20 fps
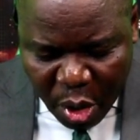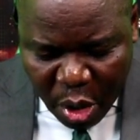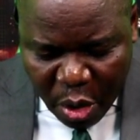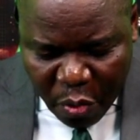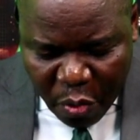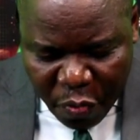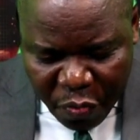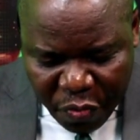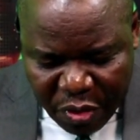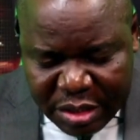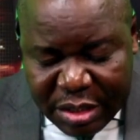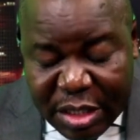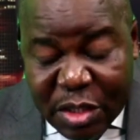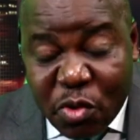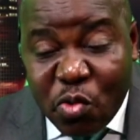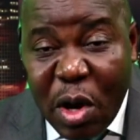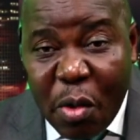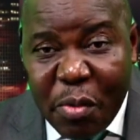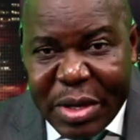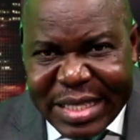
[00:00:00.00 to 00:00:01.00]
This is
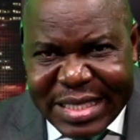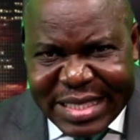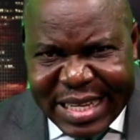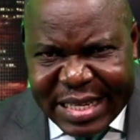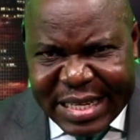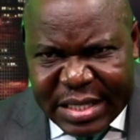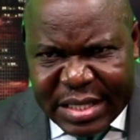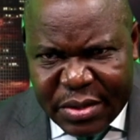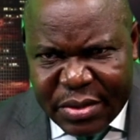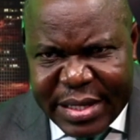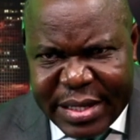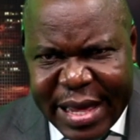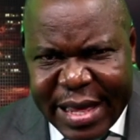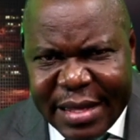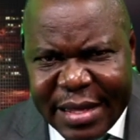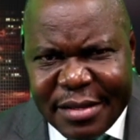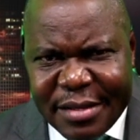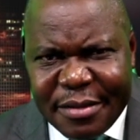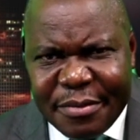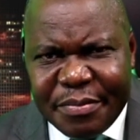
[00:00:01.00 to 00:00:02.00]
where we stand today.
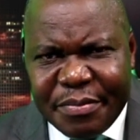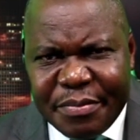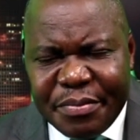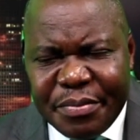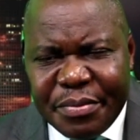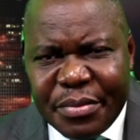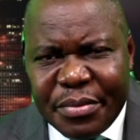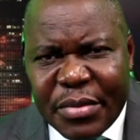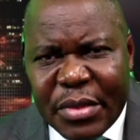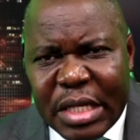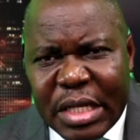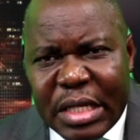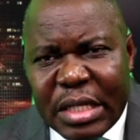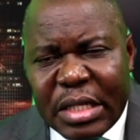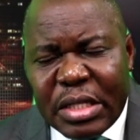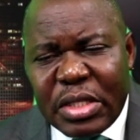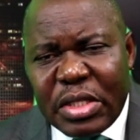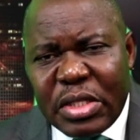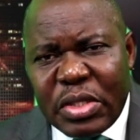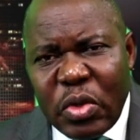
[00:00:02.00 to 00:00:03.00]

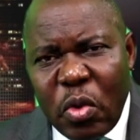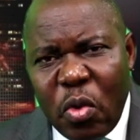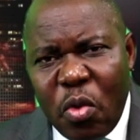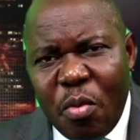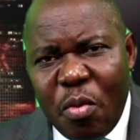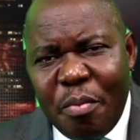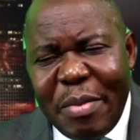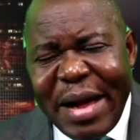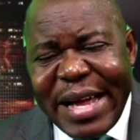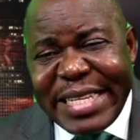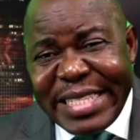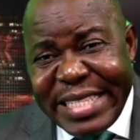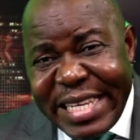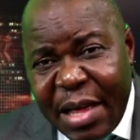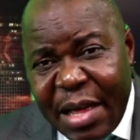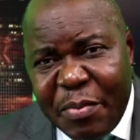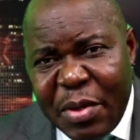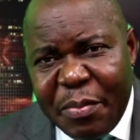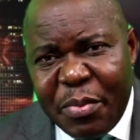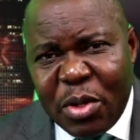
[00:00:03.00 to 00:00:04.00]
So, my dear
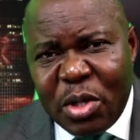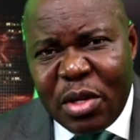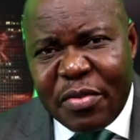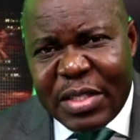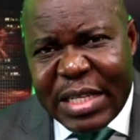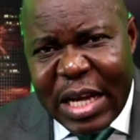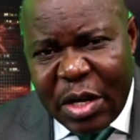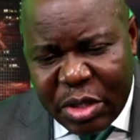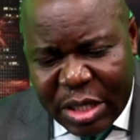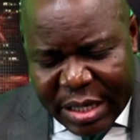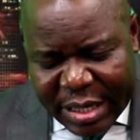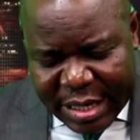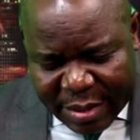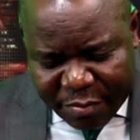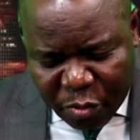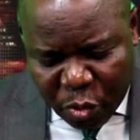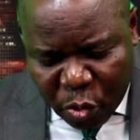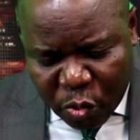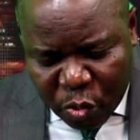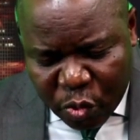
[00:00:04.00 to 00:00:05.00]
people of Southern
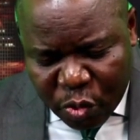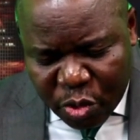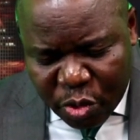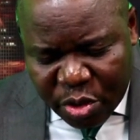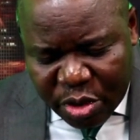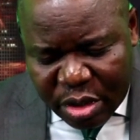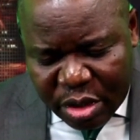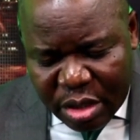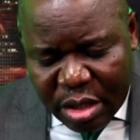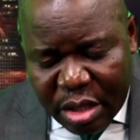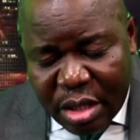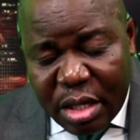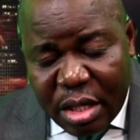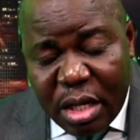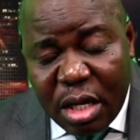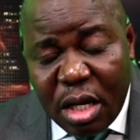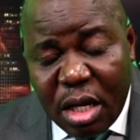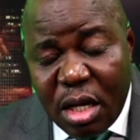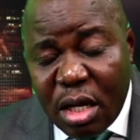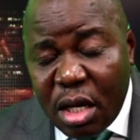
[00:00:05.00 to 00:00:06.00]
Cameroons, a
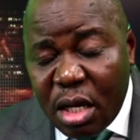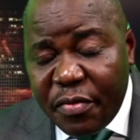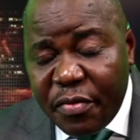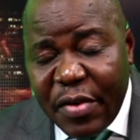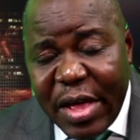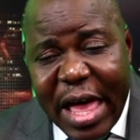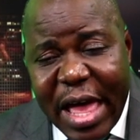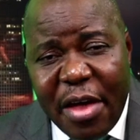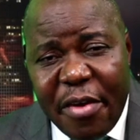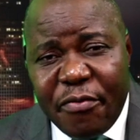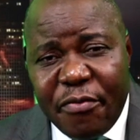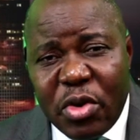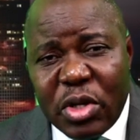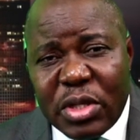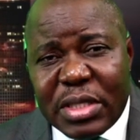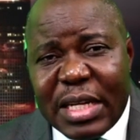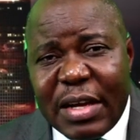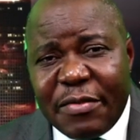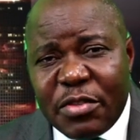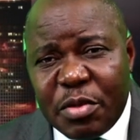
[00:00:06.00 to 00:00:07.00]
lot of
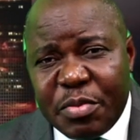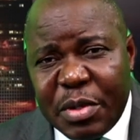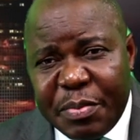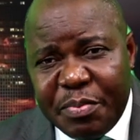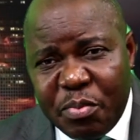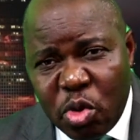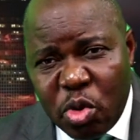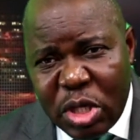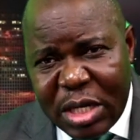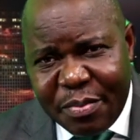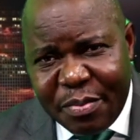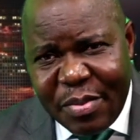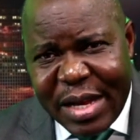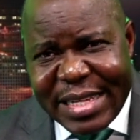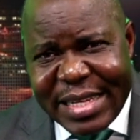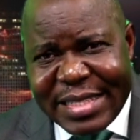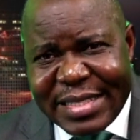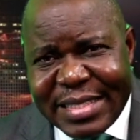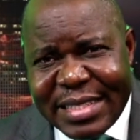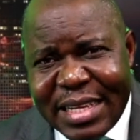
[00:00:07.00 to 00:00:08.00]
efforts have to be put in
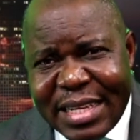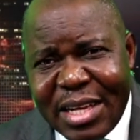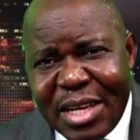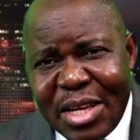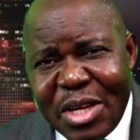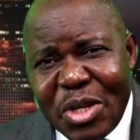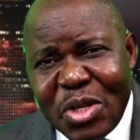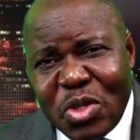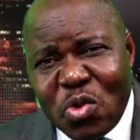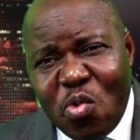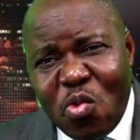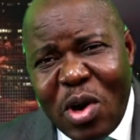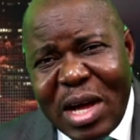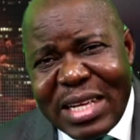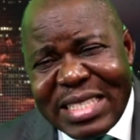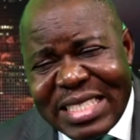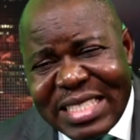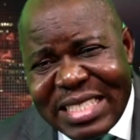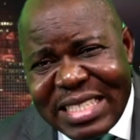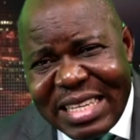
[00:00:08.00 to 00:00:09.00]
place to
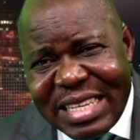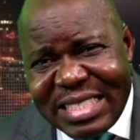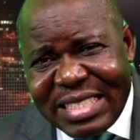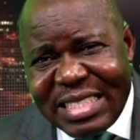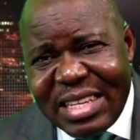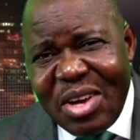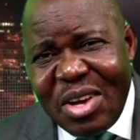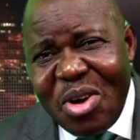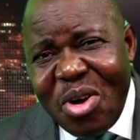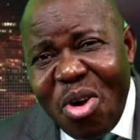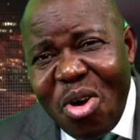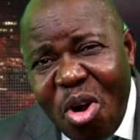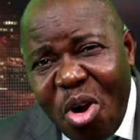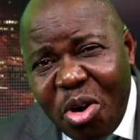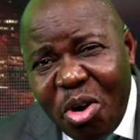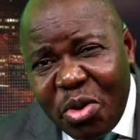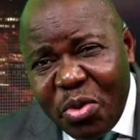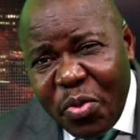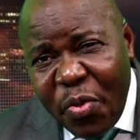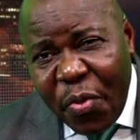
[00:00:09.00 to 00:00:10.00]
assist
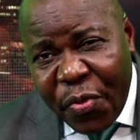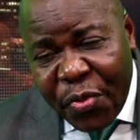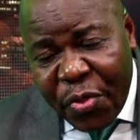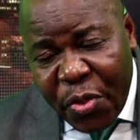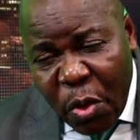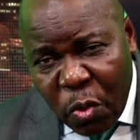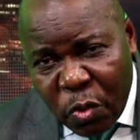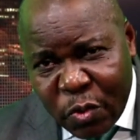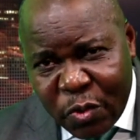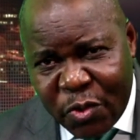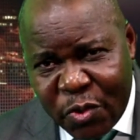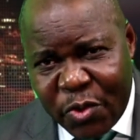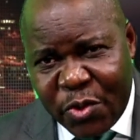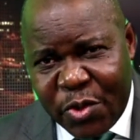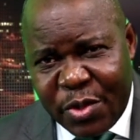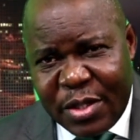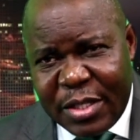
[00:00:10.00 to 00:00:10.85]
all those